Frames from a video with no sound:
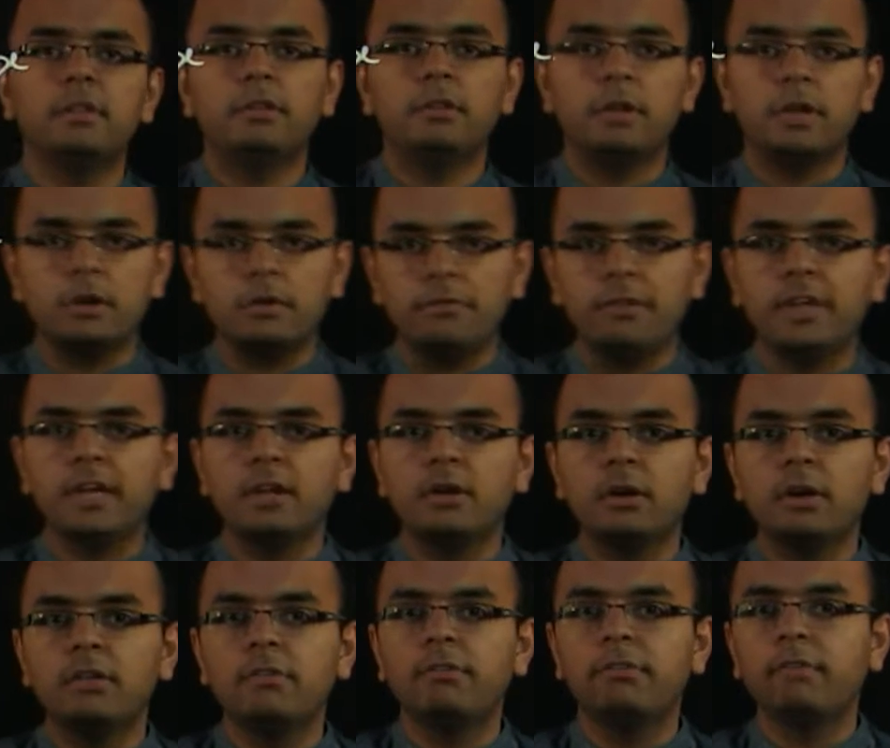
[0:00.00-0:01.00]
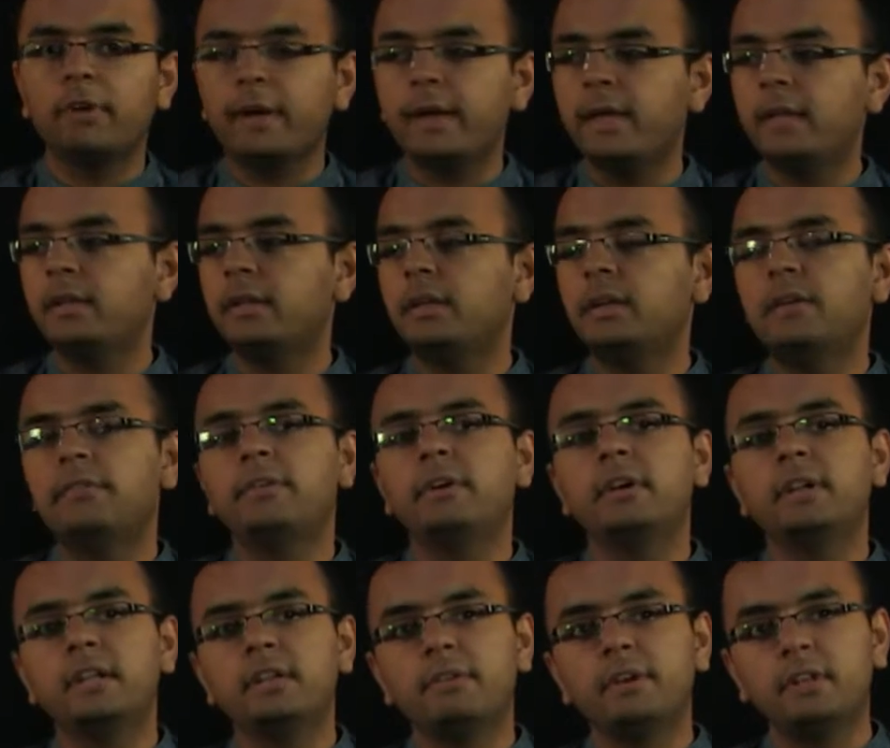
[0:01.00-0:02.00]
we cannot define the left
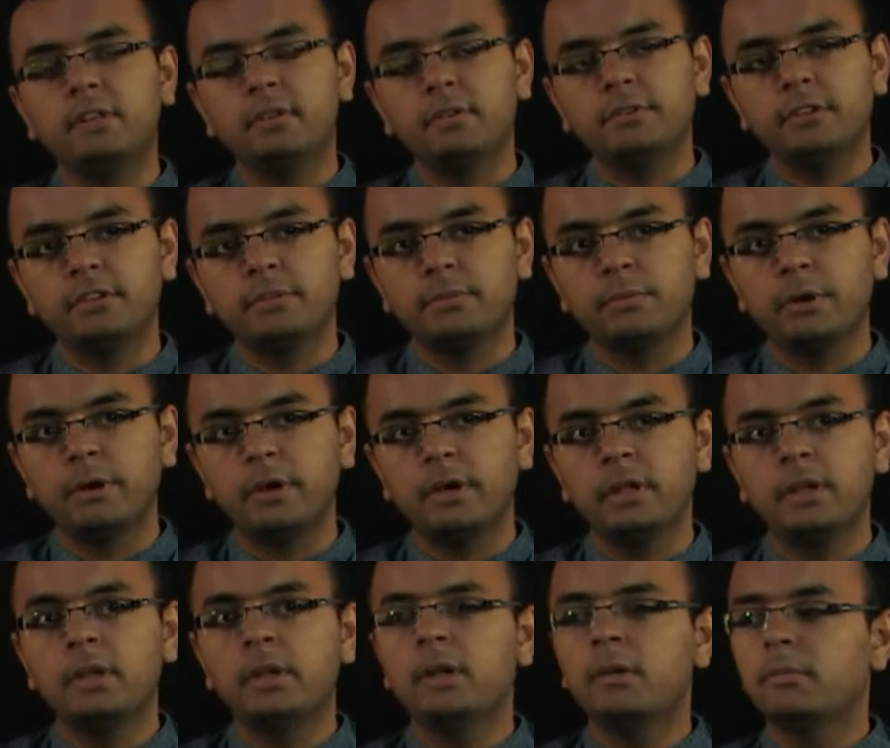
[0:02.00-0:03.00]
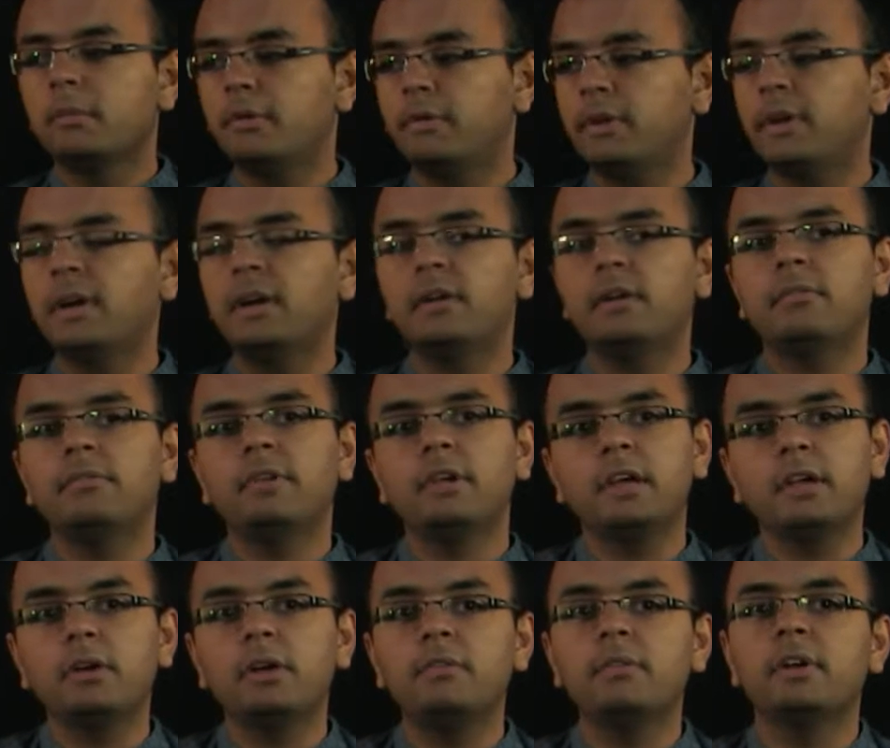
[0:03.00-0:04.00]
hand derivative of this point, but we
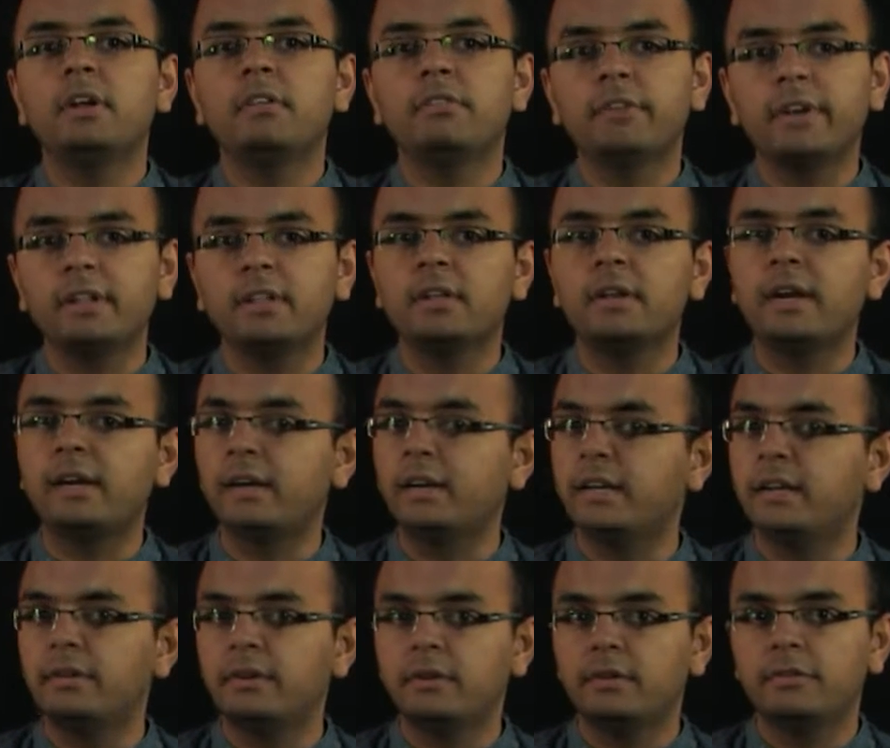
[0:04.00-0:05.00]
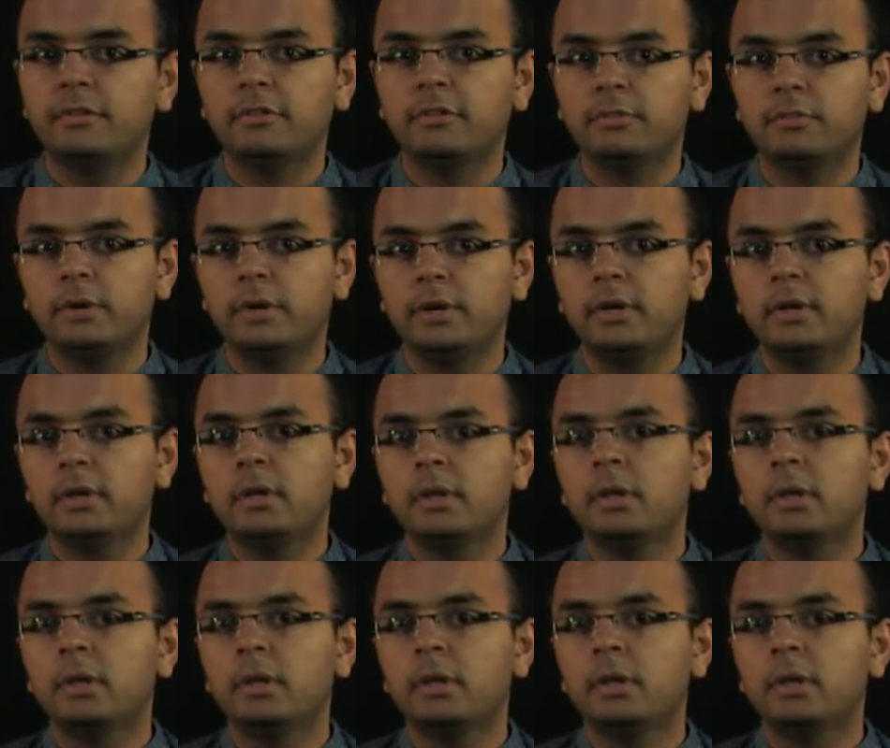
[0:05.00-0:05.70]
cannot even define the right hand derivative of this point.